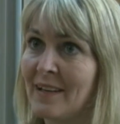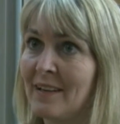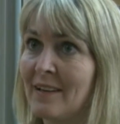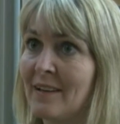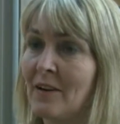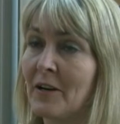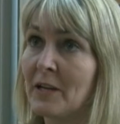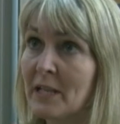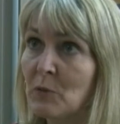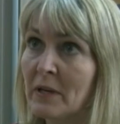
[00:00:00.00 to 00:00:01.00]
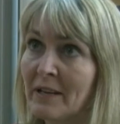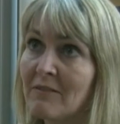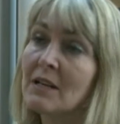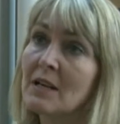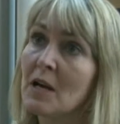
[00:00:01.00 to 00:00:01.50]
on an equal
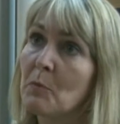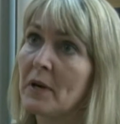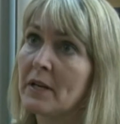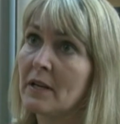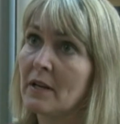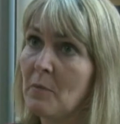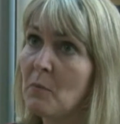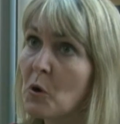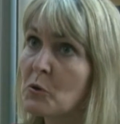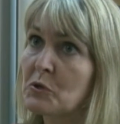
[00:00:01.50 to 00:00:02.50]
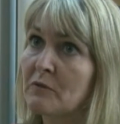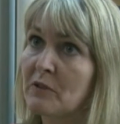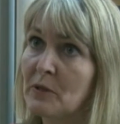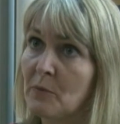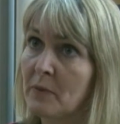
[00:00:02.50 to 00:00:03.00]
level, but most of
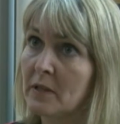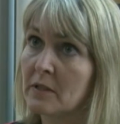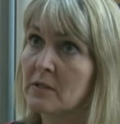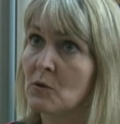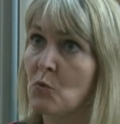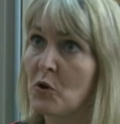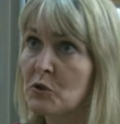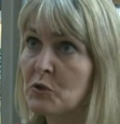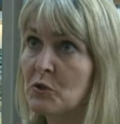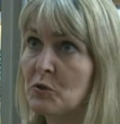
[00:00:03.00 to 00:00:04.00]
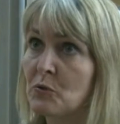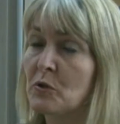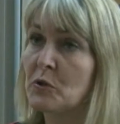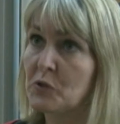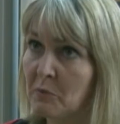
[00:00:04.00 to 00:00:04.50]
the Europeans wants to do
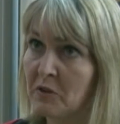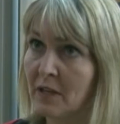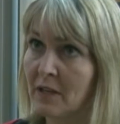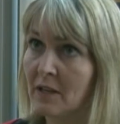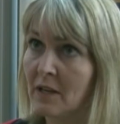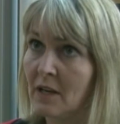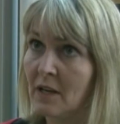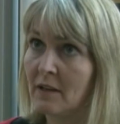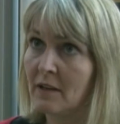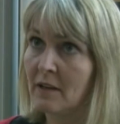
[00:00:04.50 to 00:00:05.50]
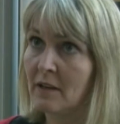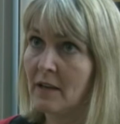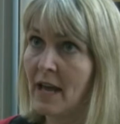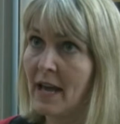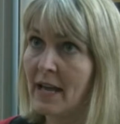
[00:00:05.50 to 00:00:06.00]
something,
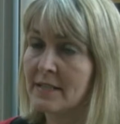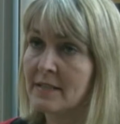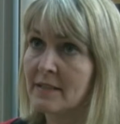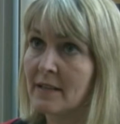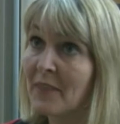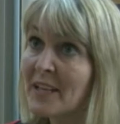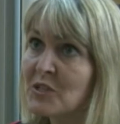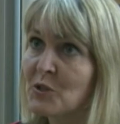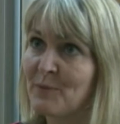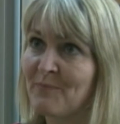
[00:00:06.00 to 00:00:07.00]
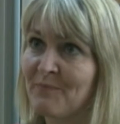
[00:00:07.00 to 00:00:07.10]
and that's good.